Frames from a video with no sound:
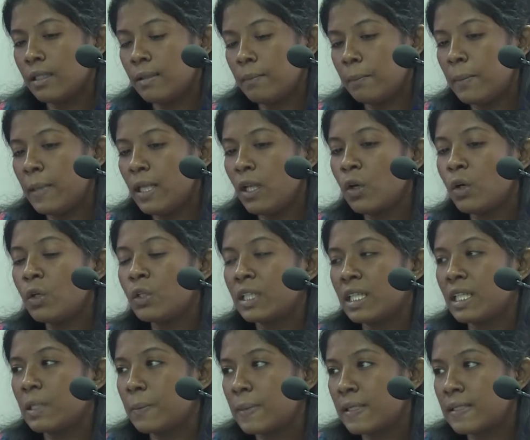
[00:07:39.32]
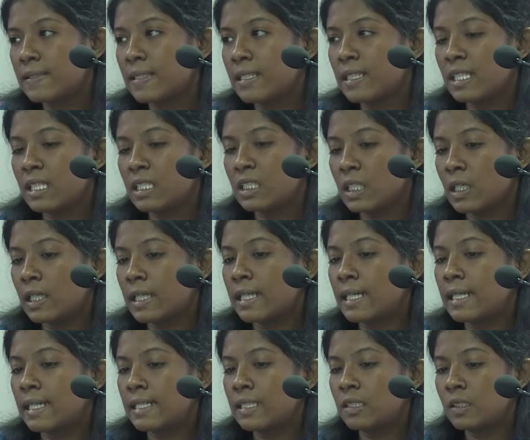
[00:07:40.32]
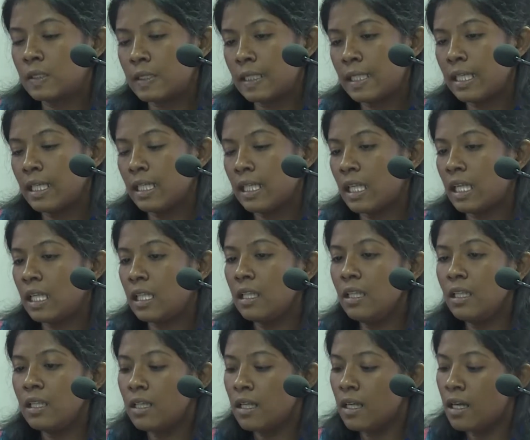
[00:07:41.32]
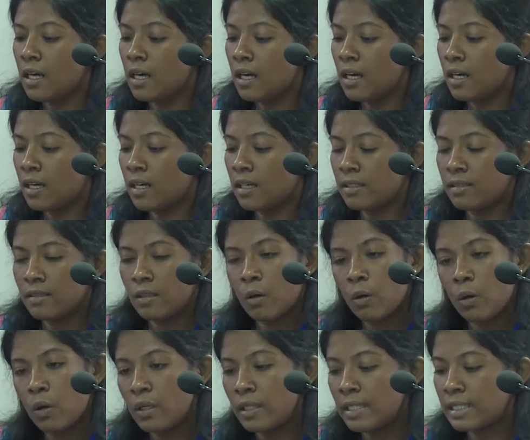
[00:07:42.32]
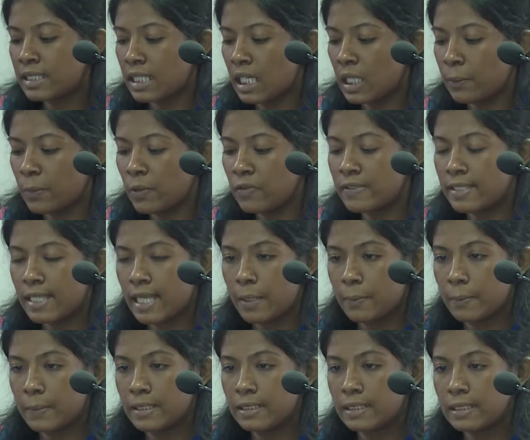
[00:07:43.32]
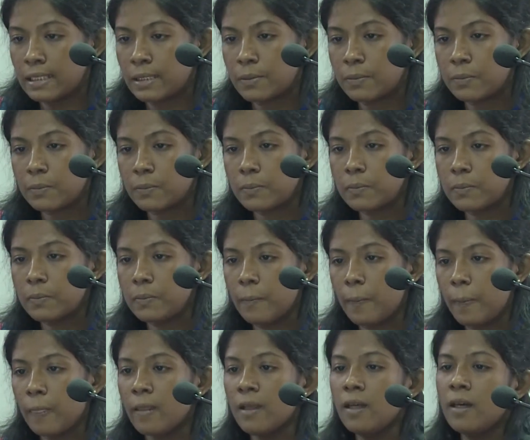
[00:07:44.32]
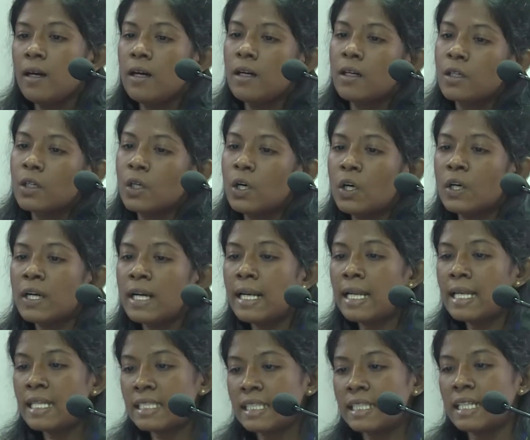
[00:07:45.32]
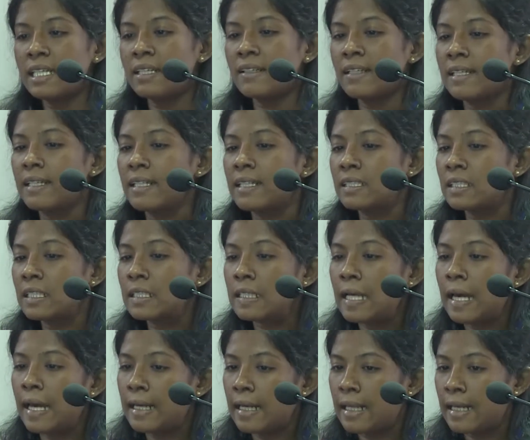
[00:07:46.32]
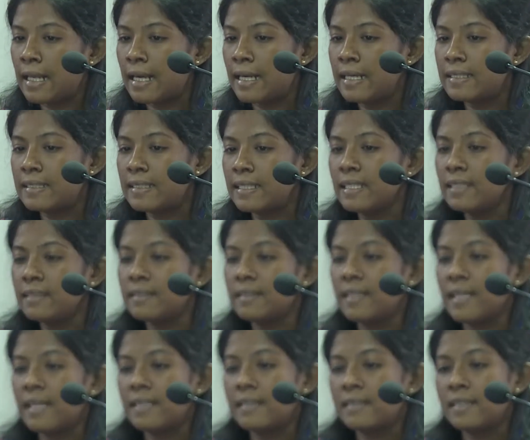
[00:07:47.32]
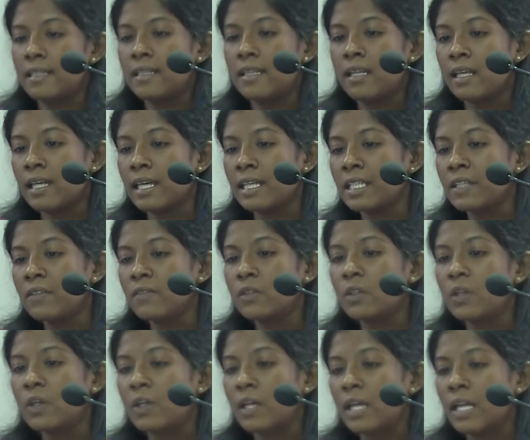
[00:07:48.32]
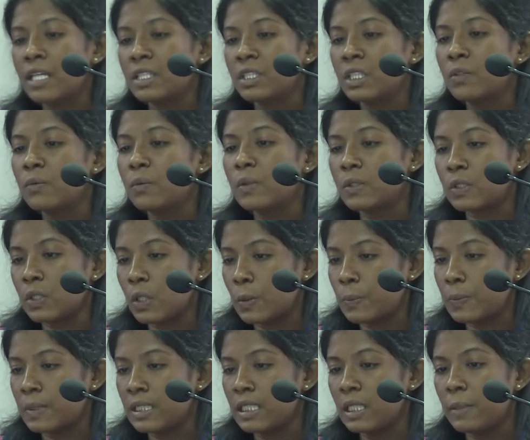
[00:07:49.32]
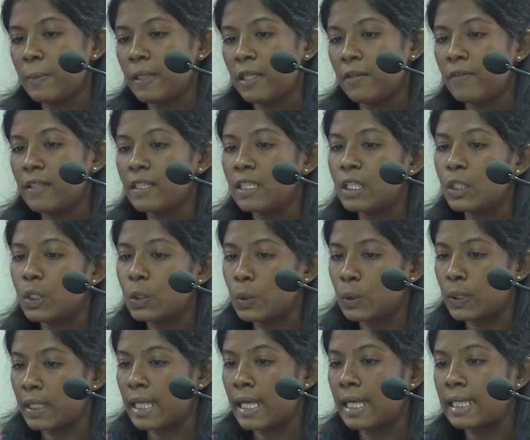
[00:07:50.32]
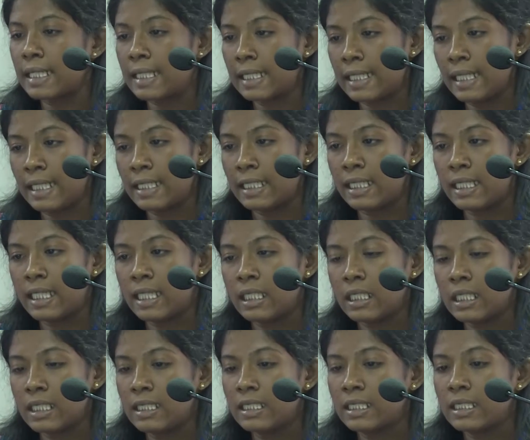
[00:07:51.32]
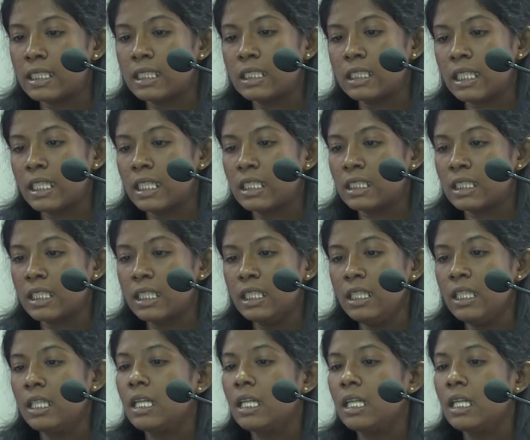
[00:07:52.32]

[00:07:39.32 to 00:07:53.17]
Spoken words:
below 10% error is seen in all the type of samples. Correlation and regression analysis. There is a negative correlation was observed between the urea and creatinine concentration,